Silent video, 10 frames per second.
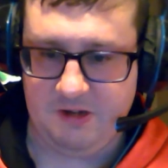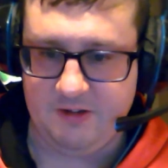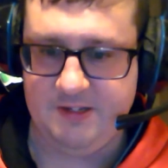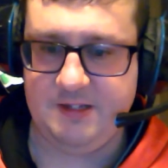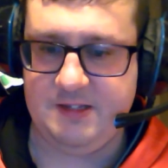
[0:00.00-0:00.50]

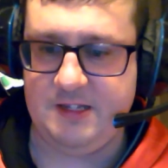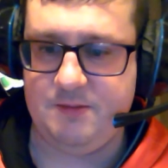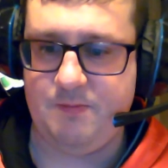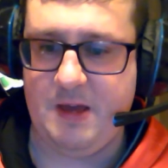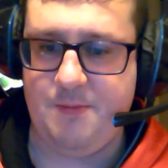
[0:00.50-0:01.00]

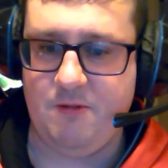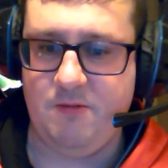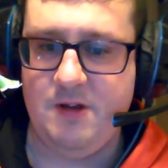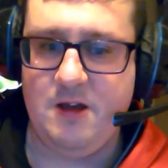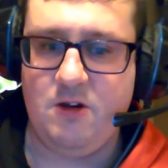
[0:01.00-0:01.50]
since
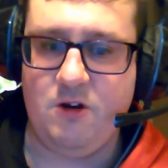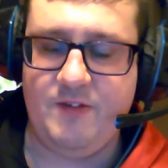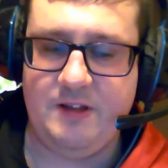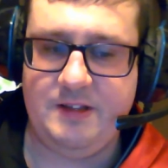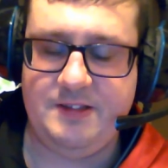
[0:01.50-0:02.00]
people got
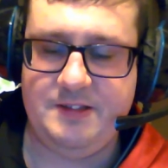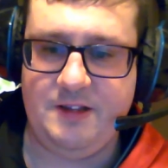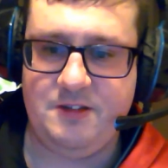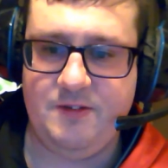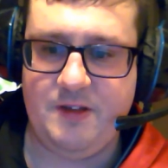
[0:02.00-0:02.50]
around to listening to it,